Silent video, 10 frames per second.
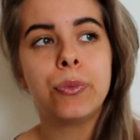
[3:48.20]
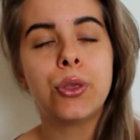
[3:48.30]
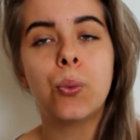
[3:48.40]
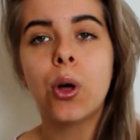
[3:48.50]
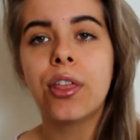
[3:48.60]

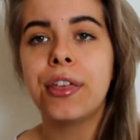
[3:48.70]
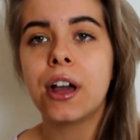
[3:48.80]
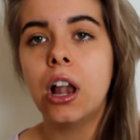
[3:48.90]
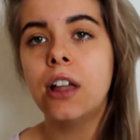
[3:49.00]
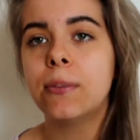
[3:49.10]
The one
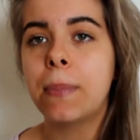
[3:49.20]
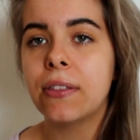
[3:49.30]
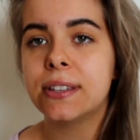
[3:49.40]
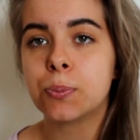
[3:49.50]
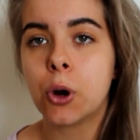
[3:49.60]
thing I love
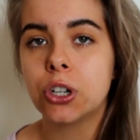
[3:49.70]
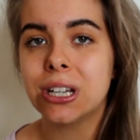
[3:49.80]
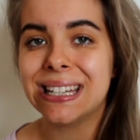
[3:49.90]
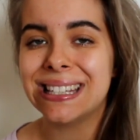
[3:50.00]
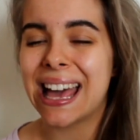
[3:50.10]
about this
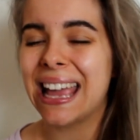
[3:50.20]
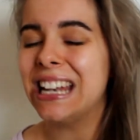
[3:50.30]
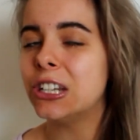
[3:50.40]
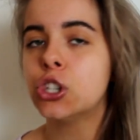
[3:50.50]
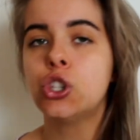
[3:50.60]
product is that
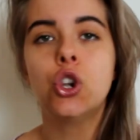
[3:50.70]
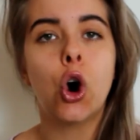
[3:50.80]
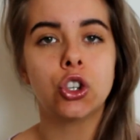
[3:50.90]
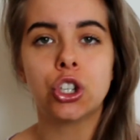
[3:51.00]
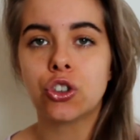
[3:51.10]
it does
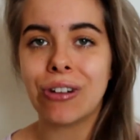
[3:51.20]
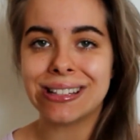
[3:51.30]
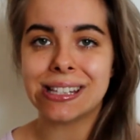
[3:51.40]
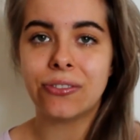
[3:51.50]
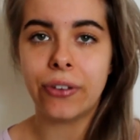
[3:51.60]
not
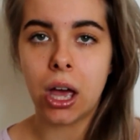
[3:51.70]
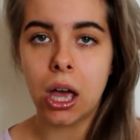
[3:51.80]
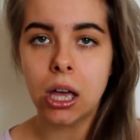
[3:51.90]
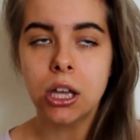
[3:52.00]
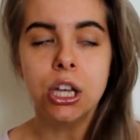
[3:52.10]

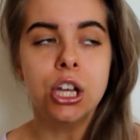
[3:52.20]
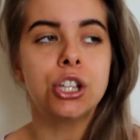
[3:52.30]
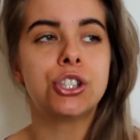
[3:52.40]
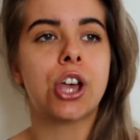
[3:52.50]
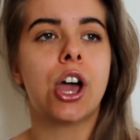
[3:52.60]
transfer.
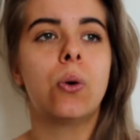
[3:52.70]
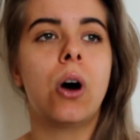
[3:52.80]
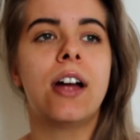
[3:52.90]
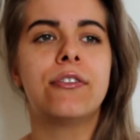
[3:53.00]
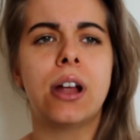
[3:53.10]
So
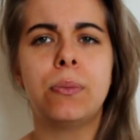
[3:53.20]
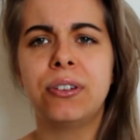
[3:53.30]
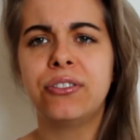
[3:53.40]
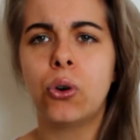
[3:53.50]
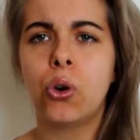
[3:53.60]
I have read
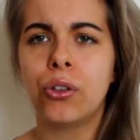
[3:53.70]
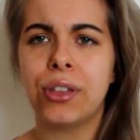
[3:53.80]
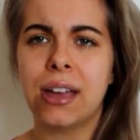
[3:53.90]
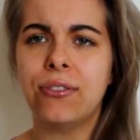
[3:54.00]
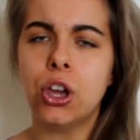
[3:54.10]
before
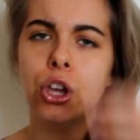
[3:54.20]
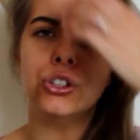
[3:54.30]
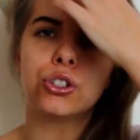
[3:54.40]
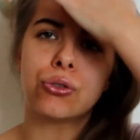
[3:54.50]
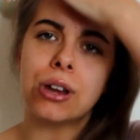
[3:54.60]
that if you
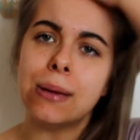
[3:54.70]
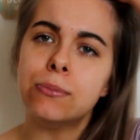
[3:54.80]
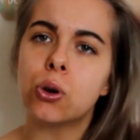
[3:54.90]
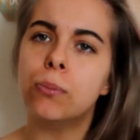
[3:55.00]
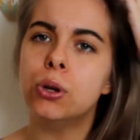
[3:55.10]
use
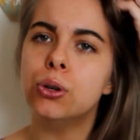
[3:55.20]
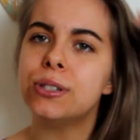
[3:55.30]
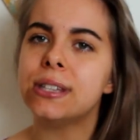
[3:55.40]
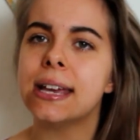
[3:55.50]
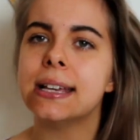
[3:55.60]
creams or
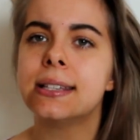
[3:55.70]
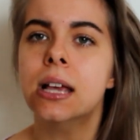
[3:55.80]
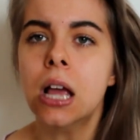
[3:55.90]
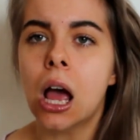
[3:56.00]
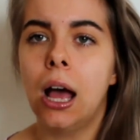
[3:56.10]
mousses,
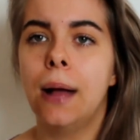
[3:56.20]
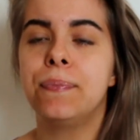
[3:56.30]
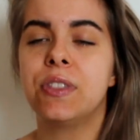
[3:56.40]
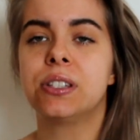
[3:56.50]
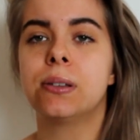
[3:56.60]

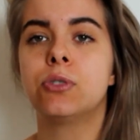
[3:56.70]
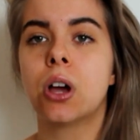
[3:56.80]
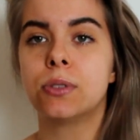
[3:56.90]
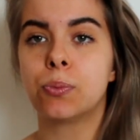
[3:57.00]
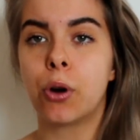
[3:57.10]
that
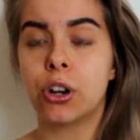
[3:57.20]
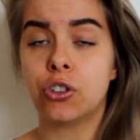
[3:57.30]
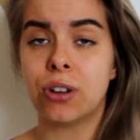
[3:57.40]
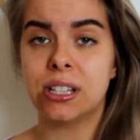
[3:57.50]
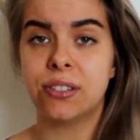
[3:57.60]
sometimes the product
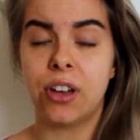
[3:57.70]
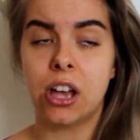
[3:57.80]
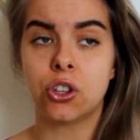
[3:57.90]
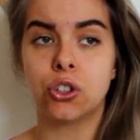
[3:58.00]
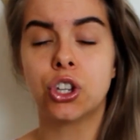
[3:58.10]

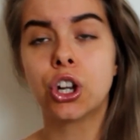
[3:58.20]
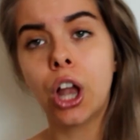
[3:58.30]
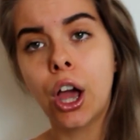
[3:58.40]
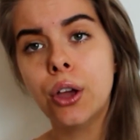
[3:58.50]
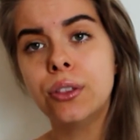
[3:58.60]
transfers onto
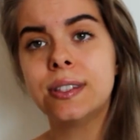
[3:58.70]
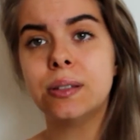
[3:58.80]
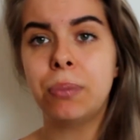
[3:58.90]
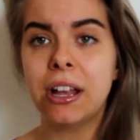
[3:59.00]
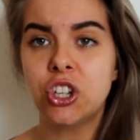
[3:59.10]
clothes
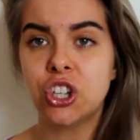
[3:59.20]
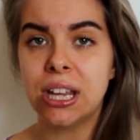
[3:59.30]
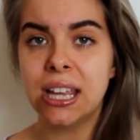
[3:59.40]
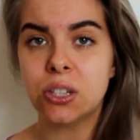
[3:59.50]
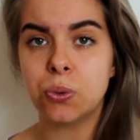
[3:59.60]
and bed
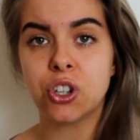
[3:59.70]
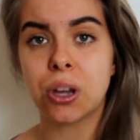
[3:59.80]
sheets, which